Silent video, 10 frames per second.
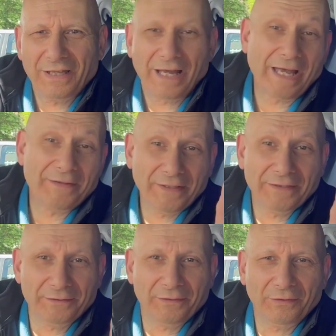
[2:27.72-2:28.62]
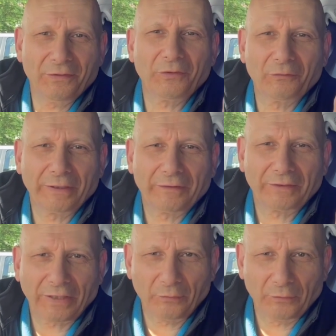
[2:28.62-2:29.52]
and then you're ready to
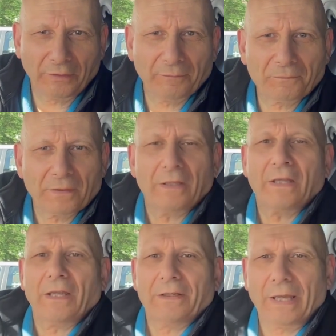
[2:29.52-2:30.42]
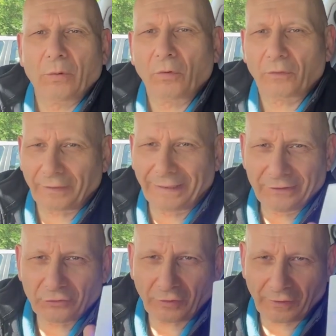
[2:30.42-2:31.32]
go with them. Now what's
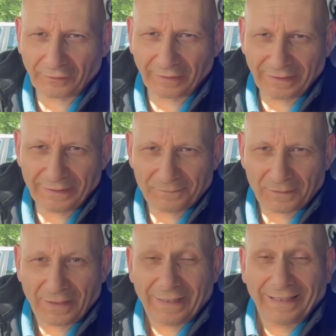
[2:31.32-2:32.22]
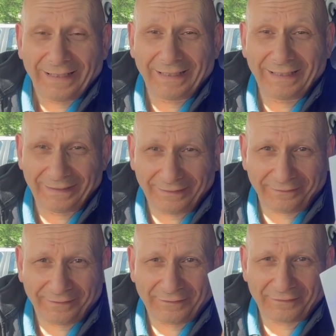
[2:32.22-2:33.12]
interesting
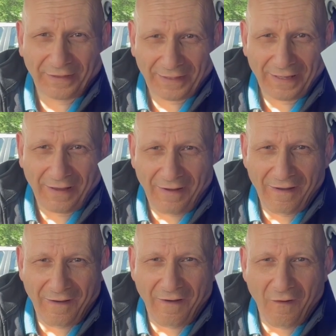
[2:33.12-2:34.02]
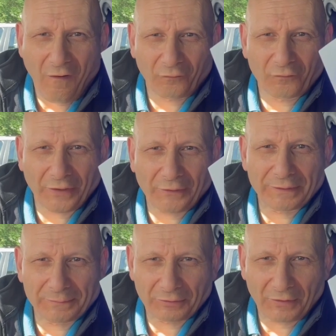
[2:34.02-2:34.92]
is they are very
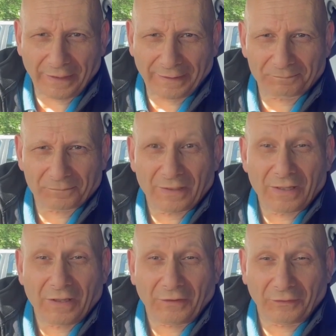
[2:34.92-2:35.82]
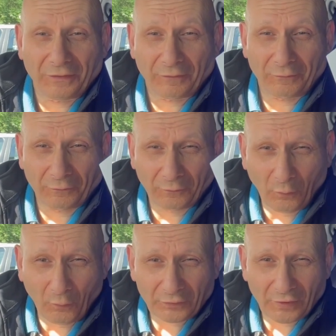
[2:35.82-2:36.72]
bright. They're
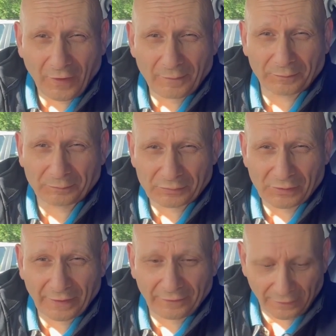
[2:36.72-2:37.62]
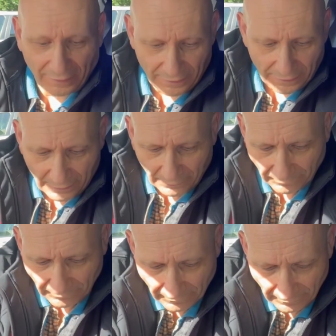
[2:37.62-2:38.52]
4 times brighter
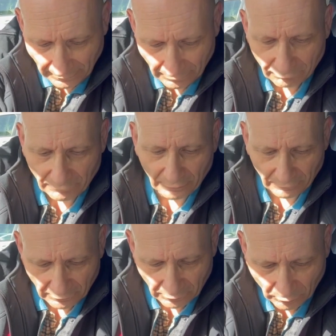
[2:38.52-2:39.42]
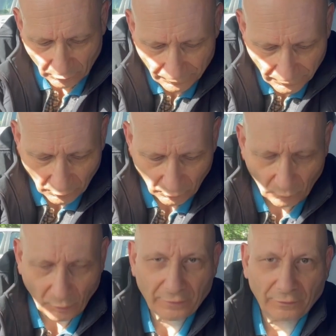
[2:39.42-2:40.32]
than the original
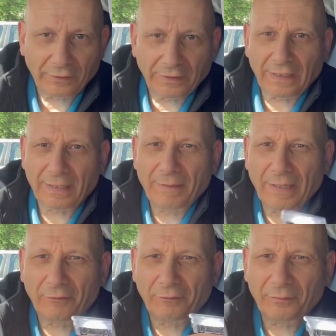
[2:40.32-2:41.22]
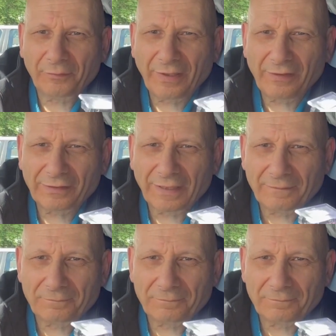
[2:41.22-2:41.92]
ones that come out from Tesla,